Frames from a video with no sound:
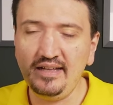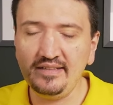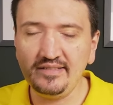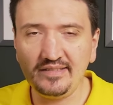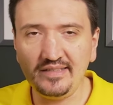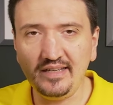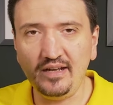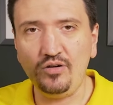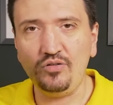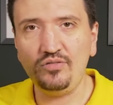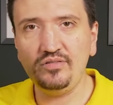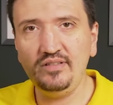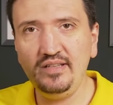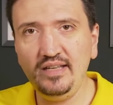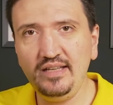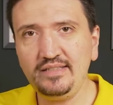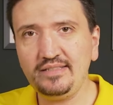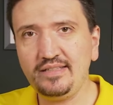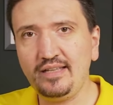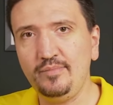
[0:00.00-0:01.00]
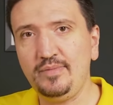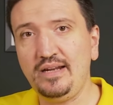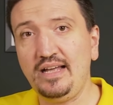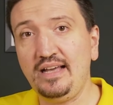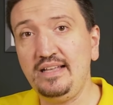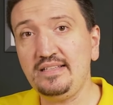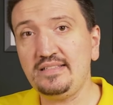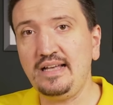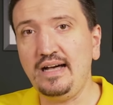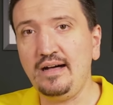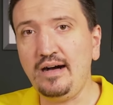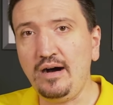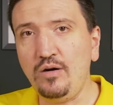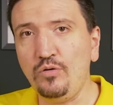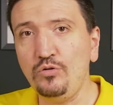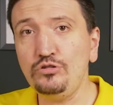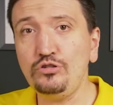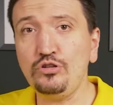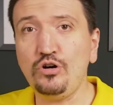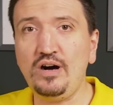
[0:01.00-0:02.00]
So this camera has
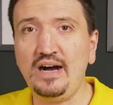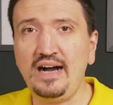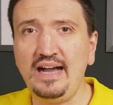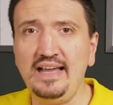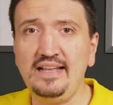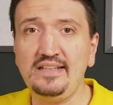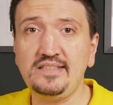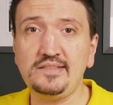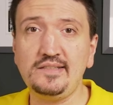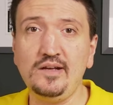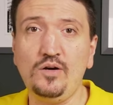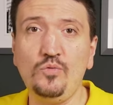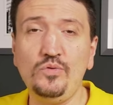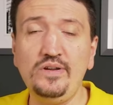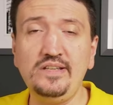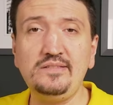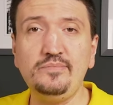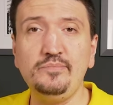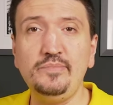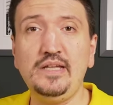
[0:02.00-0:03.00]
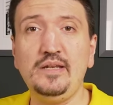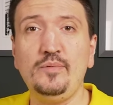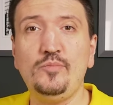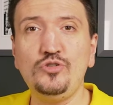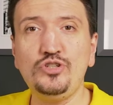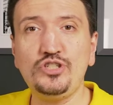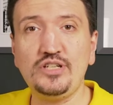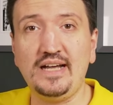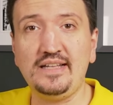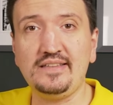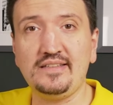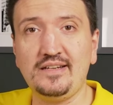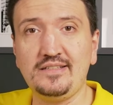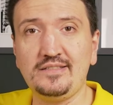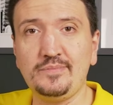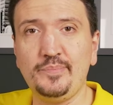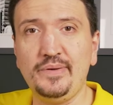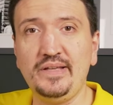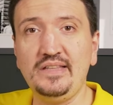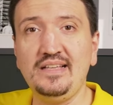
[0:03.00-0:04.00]
auto ISO with minimum shutter
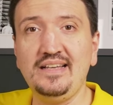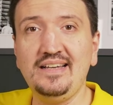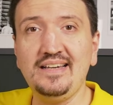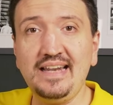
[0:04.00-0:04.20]
speed.